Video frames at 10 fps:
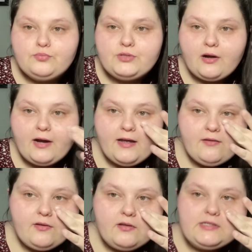sorry
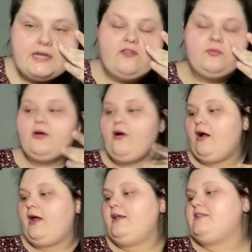if it looks like I've been crying.